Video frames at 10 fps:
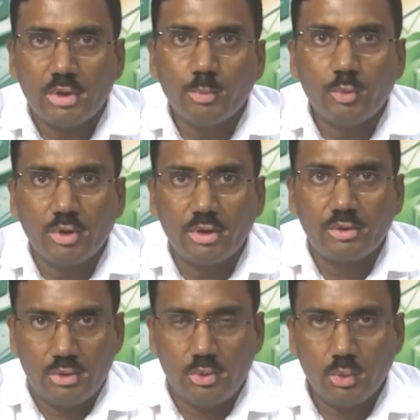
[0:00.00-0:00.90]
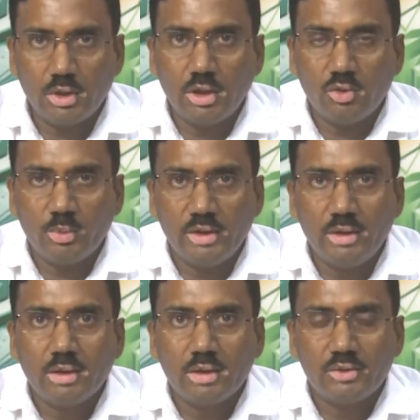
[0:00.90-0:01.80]
component. Total
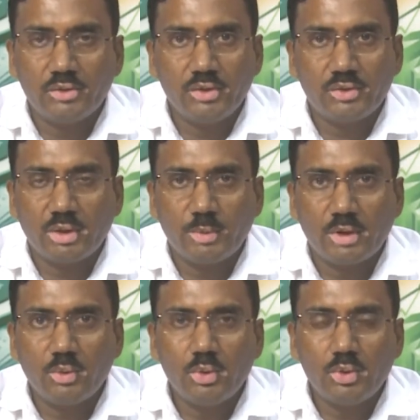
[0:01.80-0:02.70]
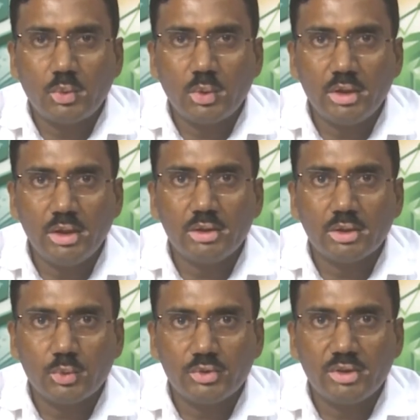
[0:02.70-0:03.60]
automobile consists of around
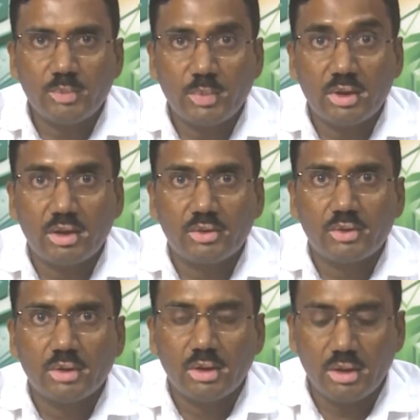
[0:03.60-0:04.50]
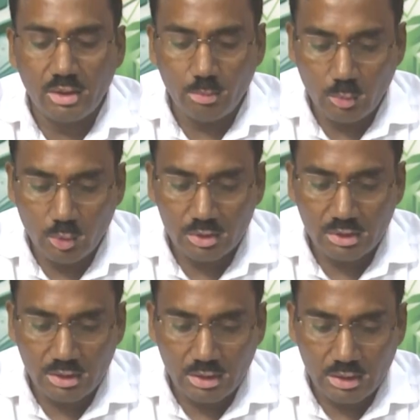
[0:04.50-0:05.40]
20,000 parts and more than